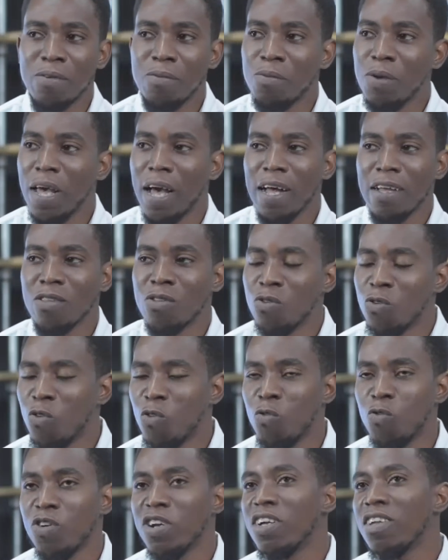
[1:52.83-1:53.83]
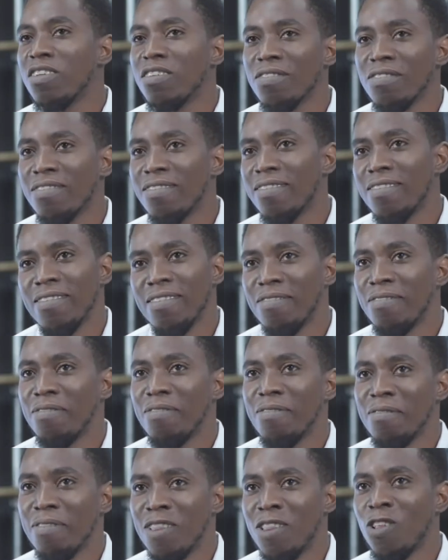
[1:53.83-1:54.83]
We had no real
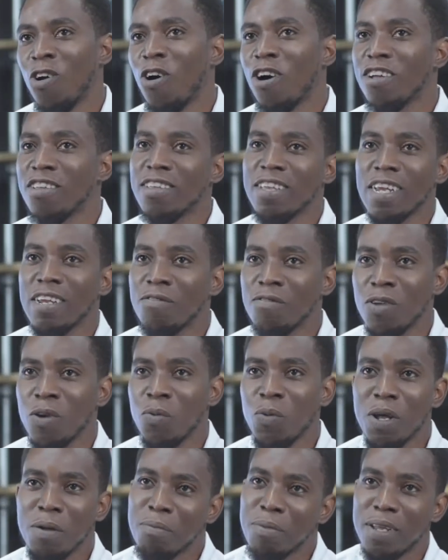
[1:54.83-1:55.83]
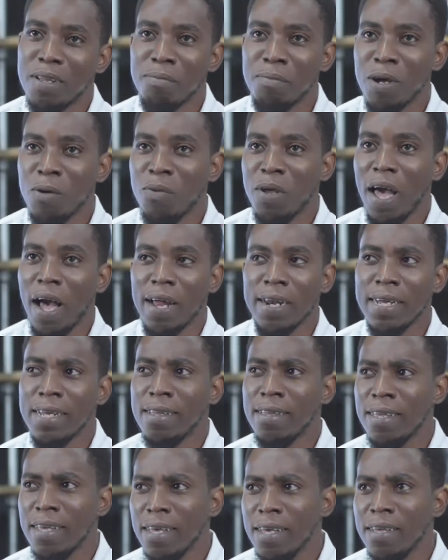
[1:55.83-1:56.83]
large set of equipment, but we had
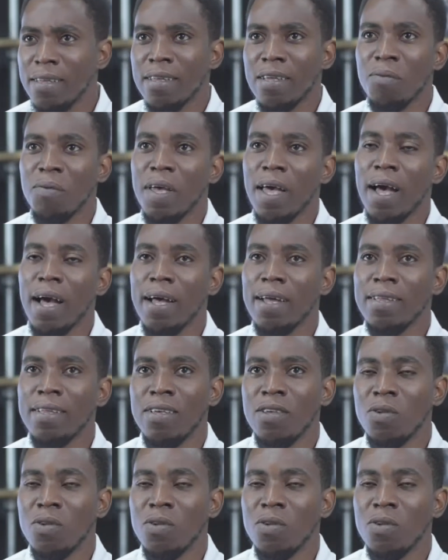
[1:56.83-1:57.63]
ideas and we had